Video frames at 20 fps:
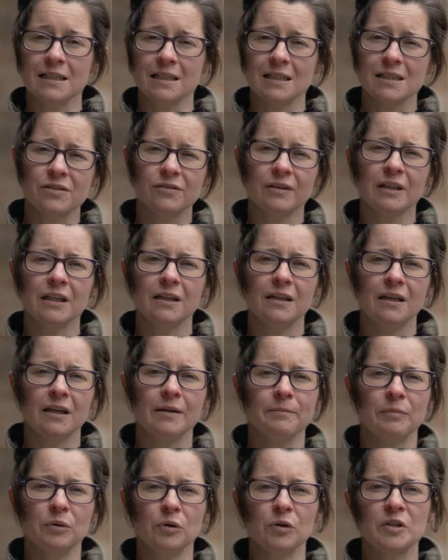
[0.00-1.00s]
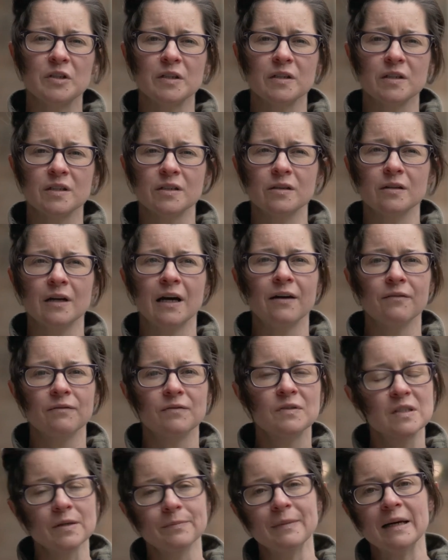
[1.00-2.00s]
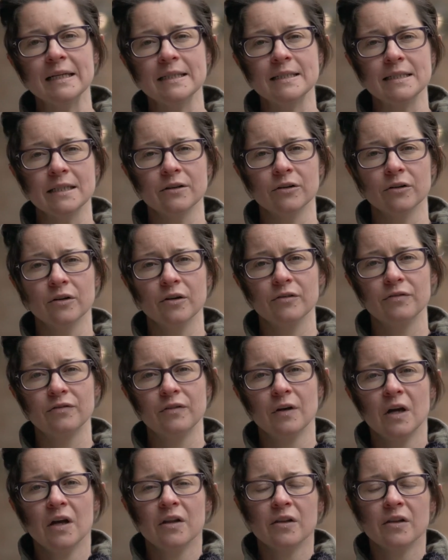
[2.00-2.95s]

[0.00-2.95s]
and it's really important to have some idea of